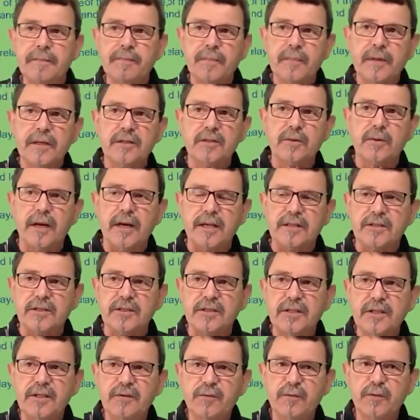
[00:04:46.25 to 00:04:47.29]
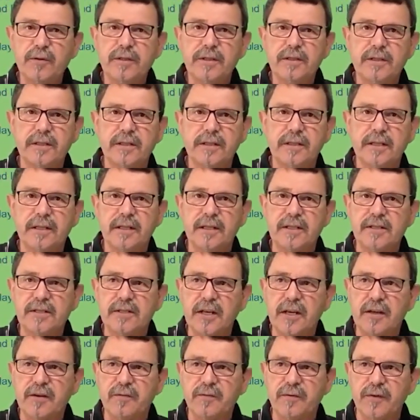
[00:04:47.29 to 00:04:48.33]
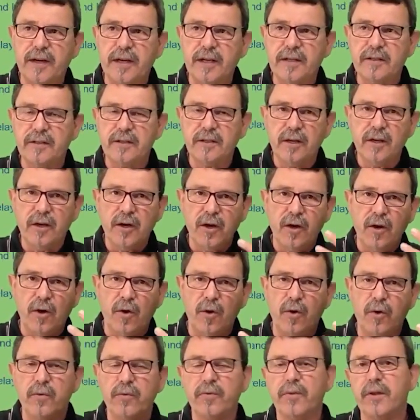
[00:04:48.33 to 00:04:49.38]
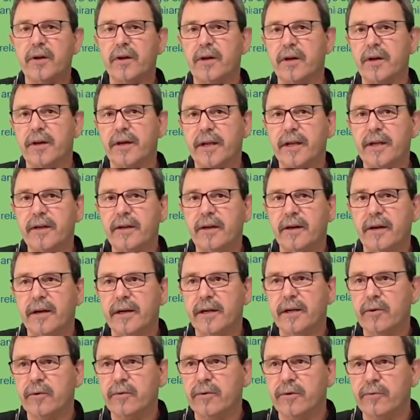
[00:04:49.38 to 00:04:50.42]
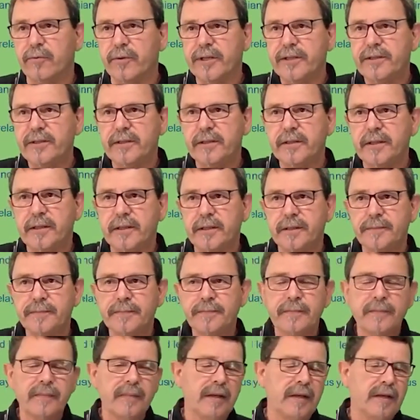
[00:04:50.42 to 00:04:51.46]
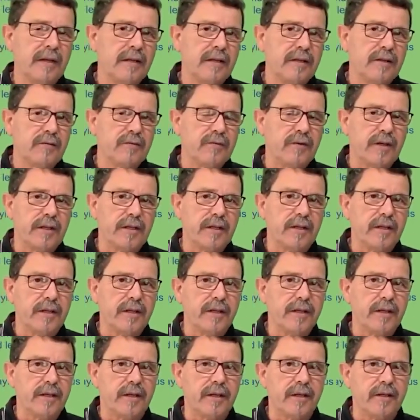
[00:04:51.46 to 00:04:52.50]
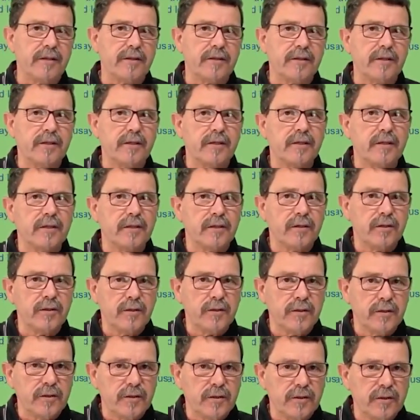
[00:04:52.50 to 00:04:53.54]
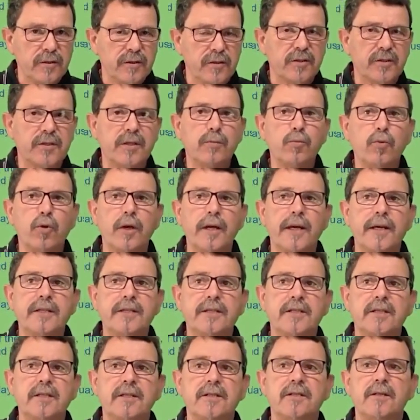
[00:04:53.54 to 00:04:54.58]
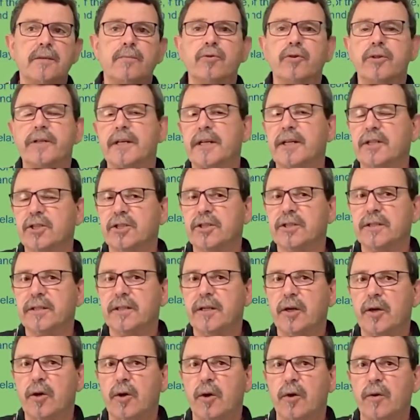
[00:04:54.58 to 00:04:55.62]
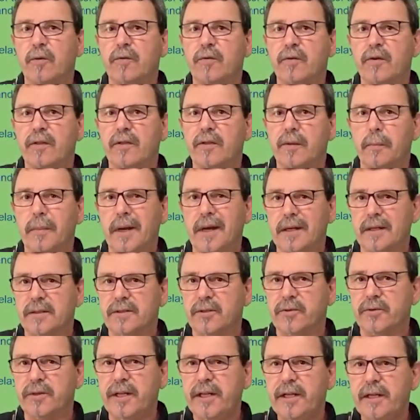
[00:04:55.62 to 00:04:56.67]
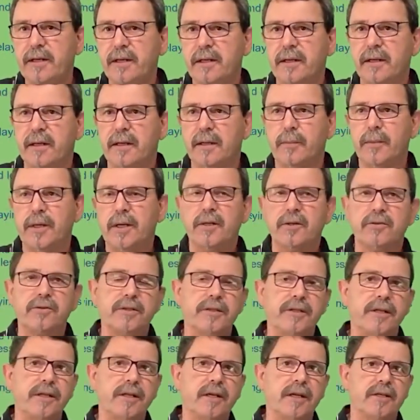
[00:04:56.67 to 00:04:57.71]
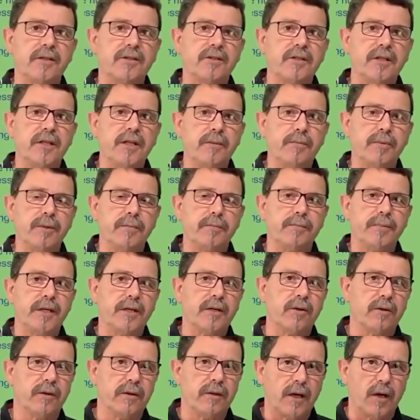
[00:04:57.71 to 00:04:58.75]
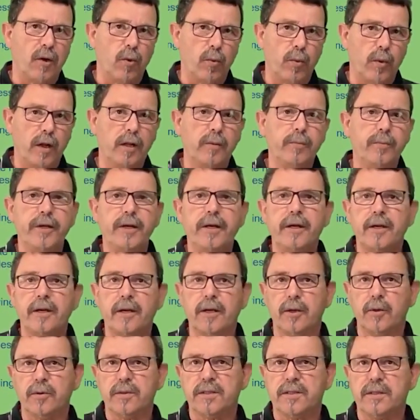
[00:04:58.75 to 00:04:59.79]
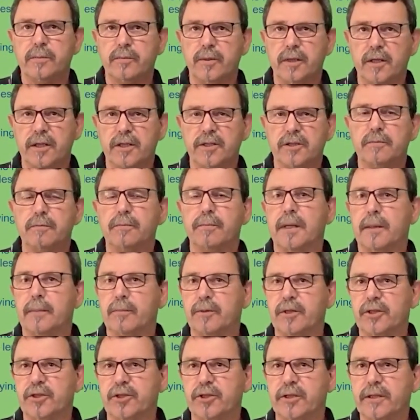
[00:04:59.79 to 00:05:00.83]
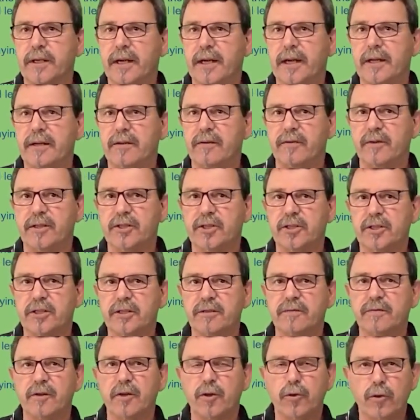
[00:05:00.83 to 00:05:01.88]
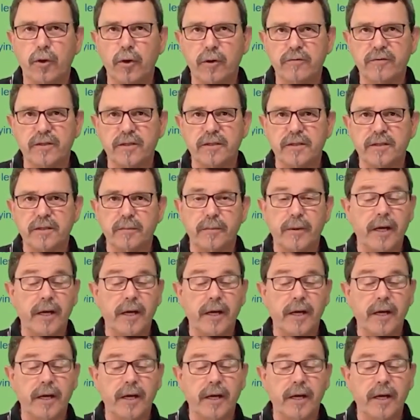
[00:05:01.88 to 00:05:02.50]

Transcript: So it has a different, let's say, effect on the inner eye, on the retina, finally, and stimulates the production of the melatonin, and the melatonin has a deep impact on our well-being, on our stimulation, blood pressure, and vegetative nerve system.